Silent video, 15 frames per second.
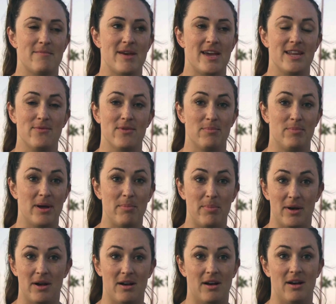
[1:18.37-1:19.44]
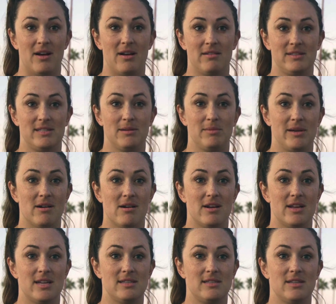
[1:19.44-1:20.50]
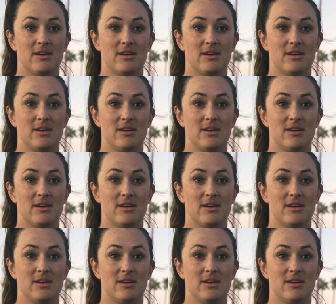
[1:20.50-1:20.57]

anywhere but Baja, to be honest.